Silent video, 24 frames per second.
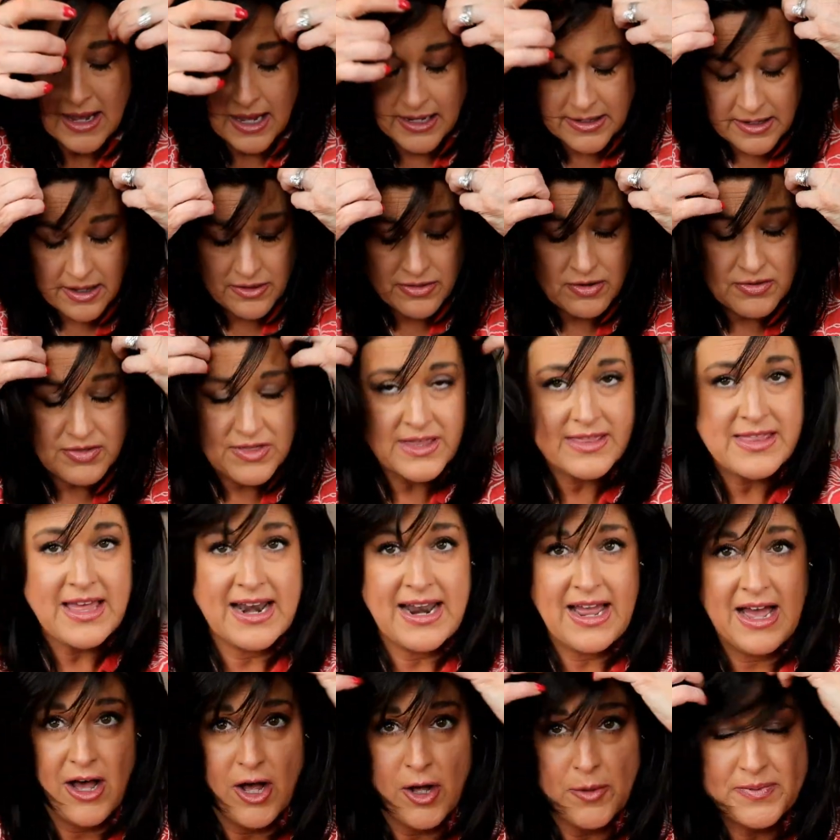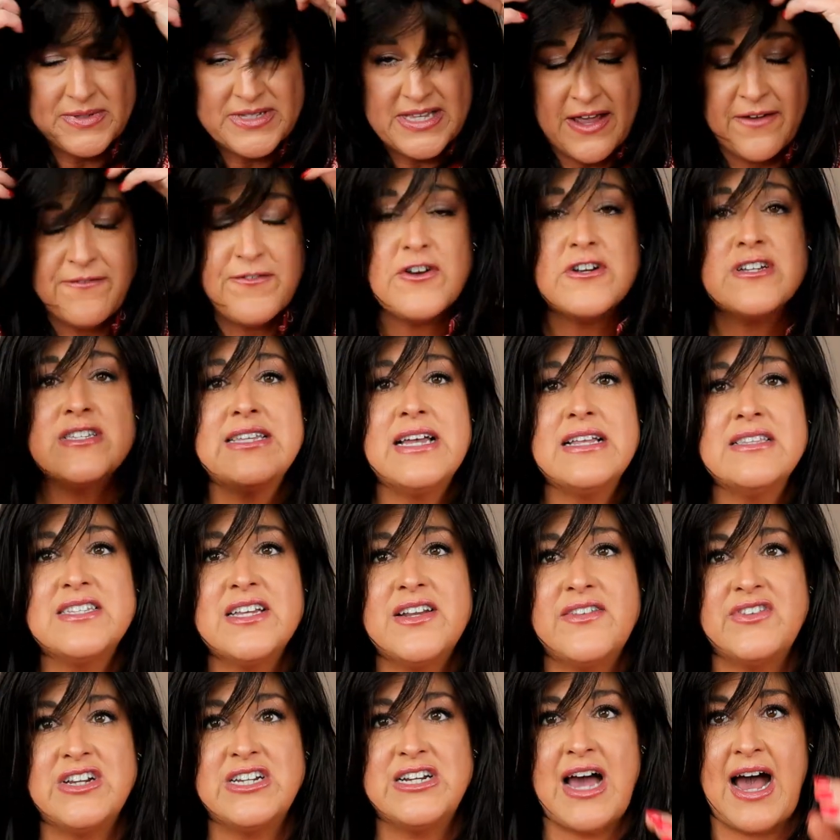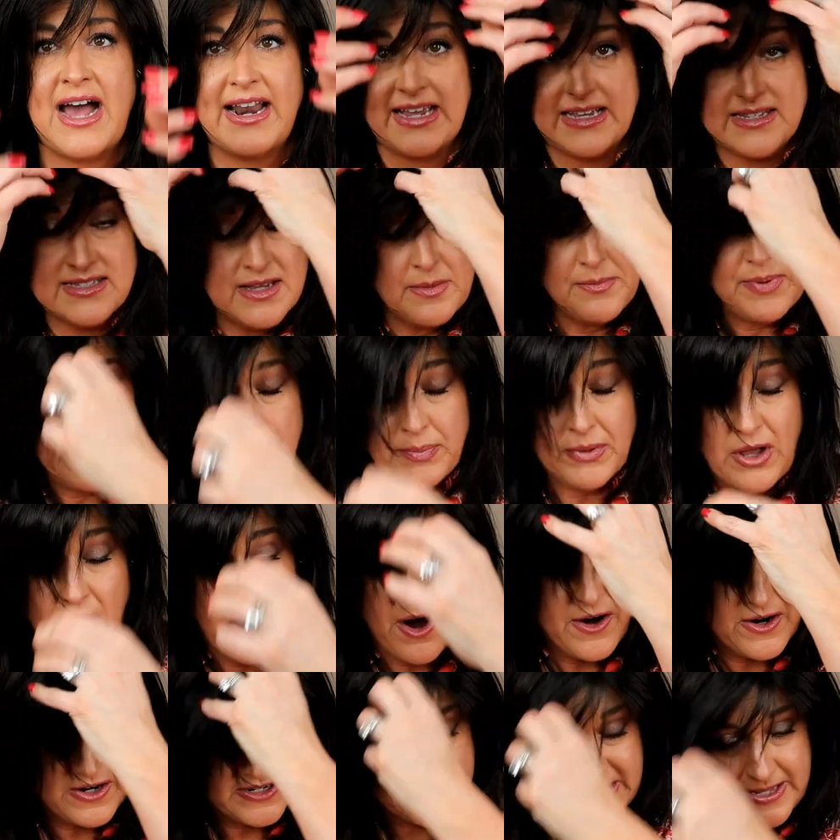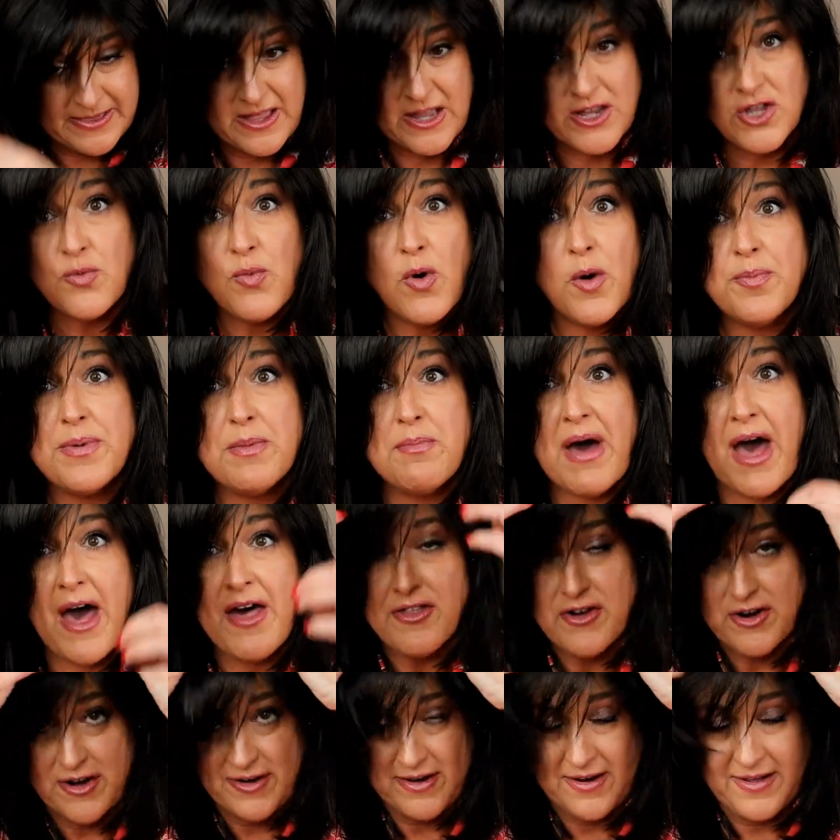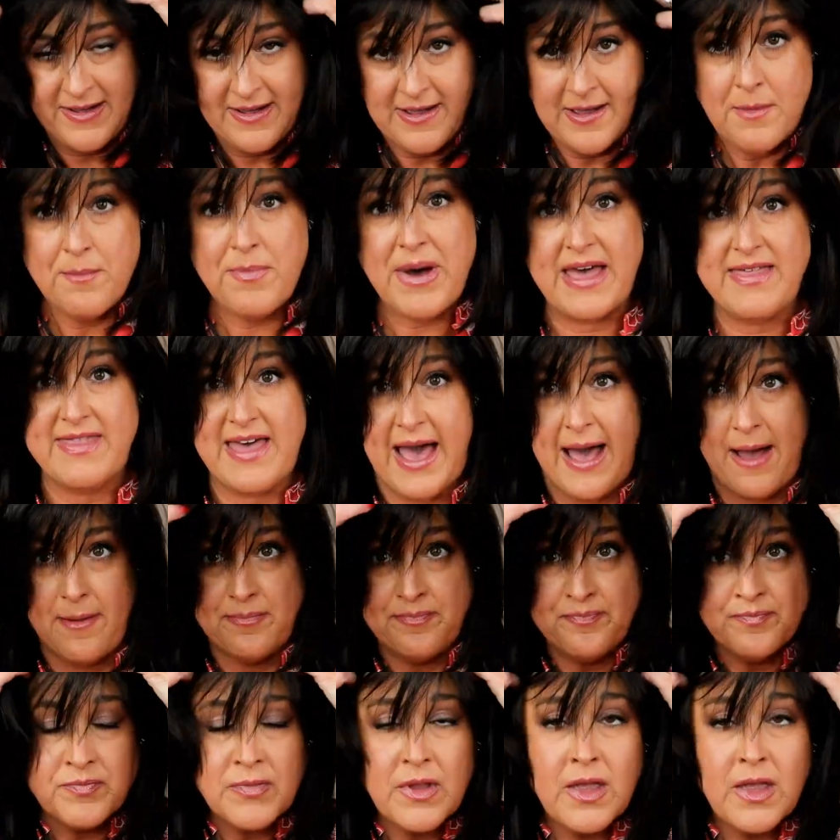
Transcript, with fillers: Another thing that helps, if you're sensitive to knotting, some people aren't, and then you won't be bothered by that.